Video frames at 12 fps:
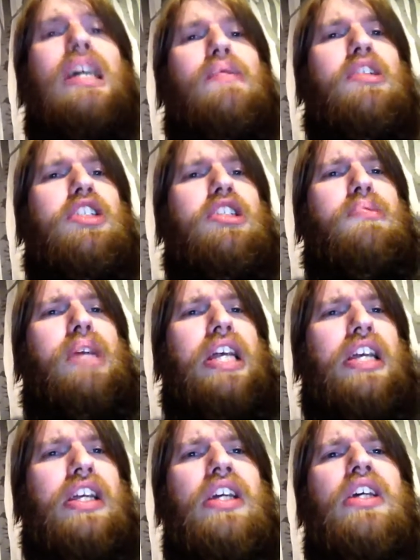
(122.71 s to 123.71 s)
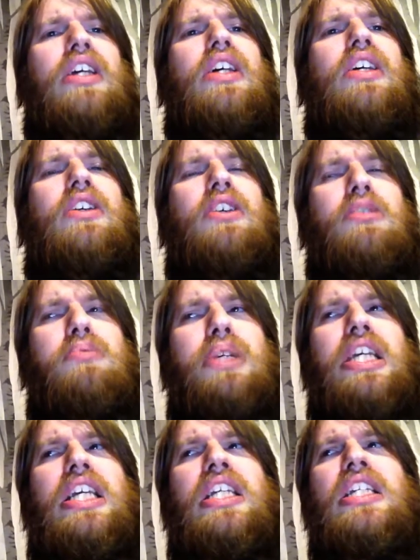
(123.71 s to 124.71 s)
that much to make could
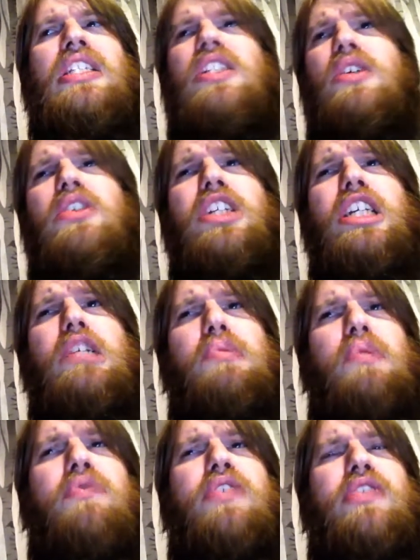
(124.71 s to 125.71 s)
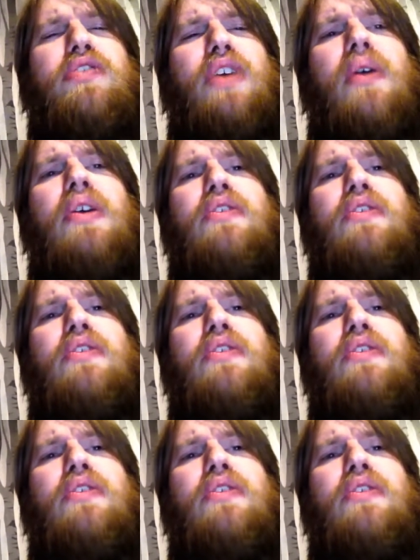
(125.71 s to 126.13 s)
be so cheap. I'm very,